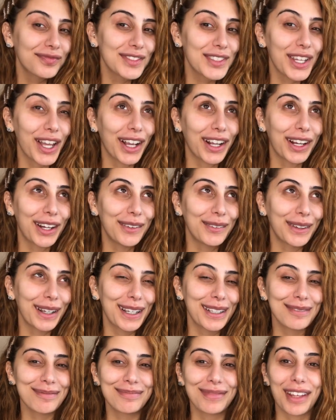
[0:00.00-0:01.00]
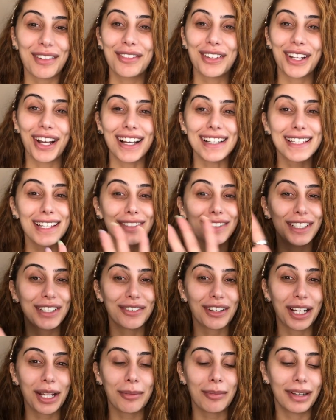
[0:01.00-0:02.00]
So I can't wait. If you guys have any
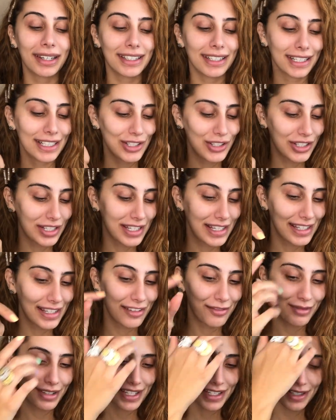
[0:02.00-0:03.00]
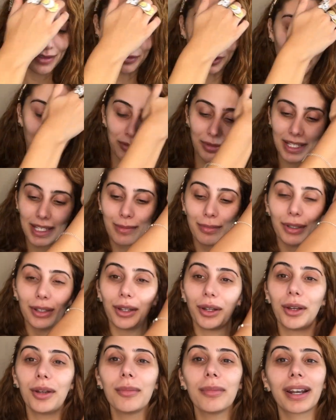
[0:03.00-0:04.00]
recommendations, leave me some comments
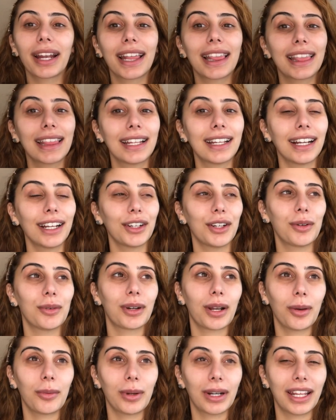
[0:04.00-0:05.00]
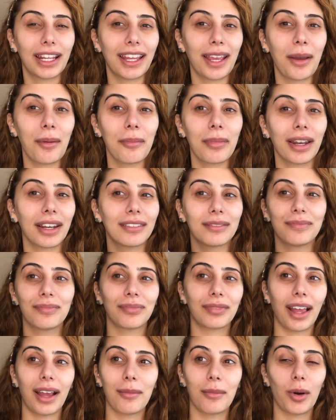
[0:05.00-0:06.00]
below. But I think I know what I want to get, but
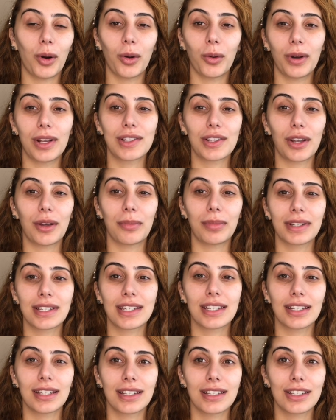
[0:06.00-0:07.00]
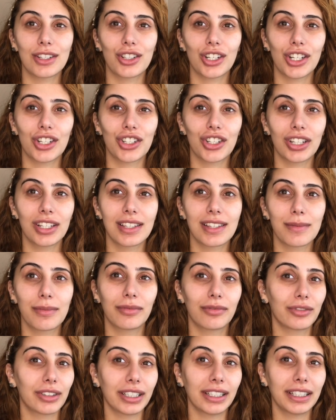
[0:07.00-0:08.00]
I'm always open to suggestions,
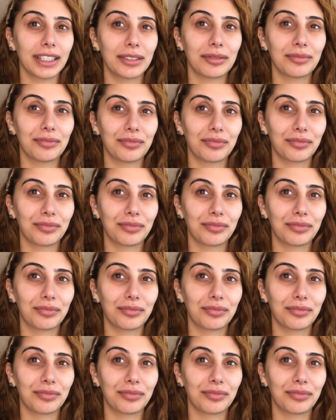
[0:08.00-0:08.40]
really.